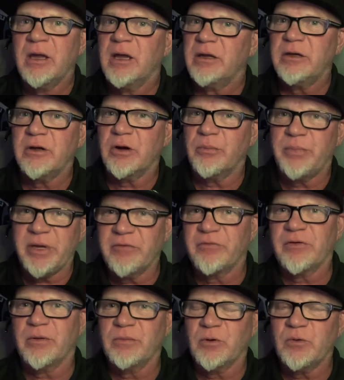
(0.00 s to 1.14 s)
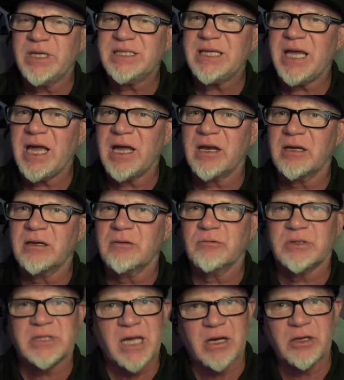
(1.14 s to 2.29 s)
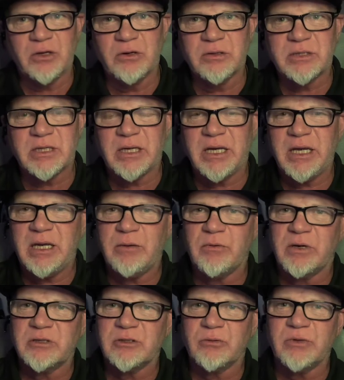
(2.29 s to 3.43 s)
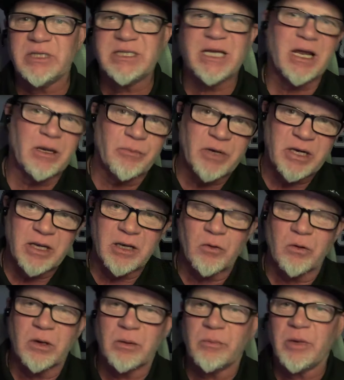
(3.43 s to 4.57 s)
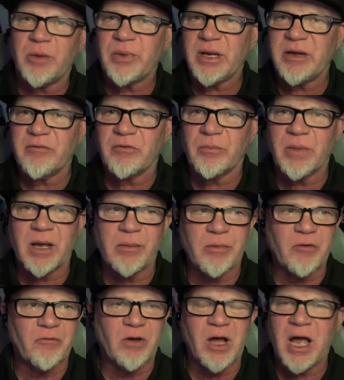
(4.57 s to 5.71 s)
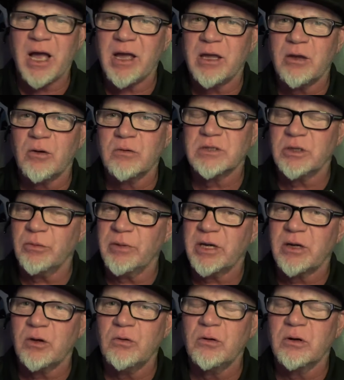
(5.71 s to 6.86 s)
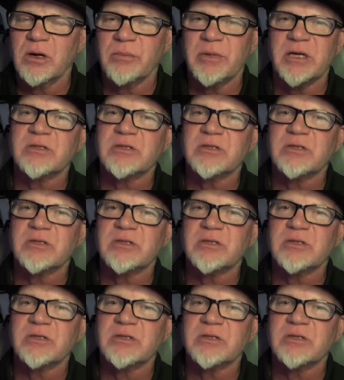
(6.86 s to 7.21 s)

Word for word: you know, being from Louisiana, I was kind of used to the heat when it was Louisiana, but then going up and playing for Miami of Ohio, it was a little bit cooler up there.